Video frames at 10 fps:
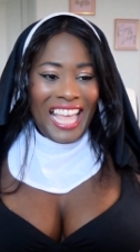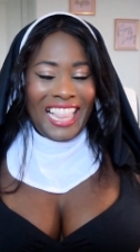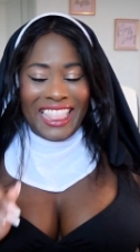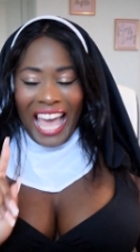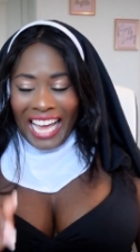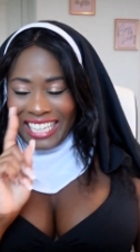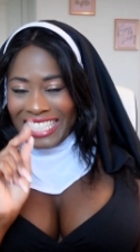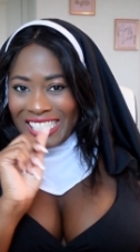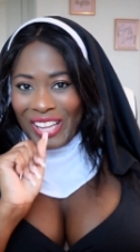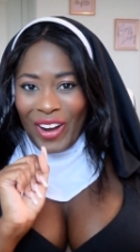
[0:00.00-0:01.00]
That
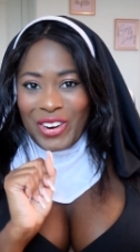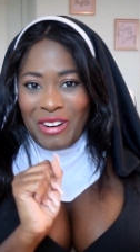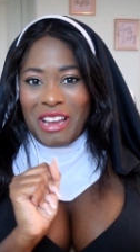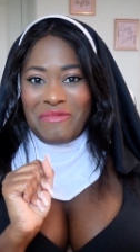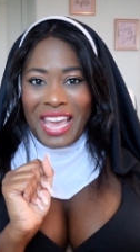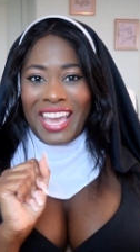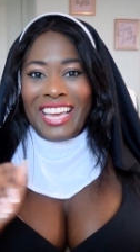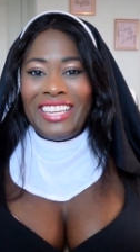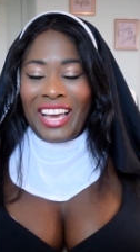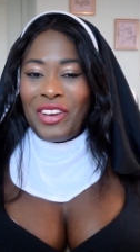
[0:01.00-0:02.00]
is so
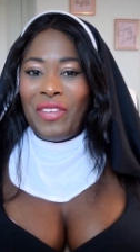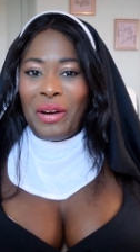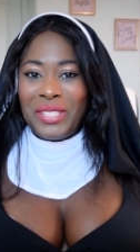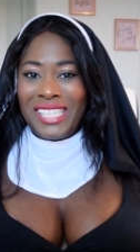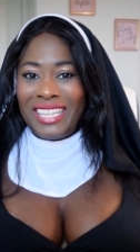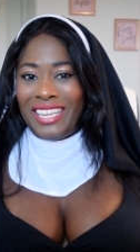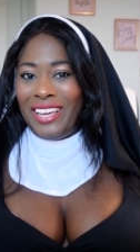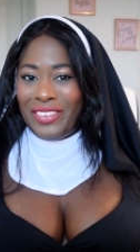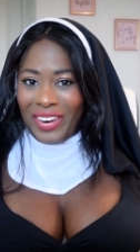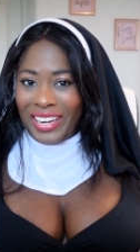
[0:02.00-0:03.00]
creepy. Like, if I was a
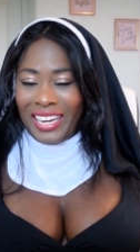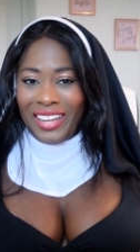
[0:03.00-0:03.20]
kid right now,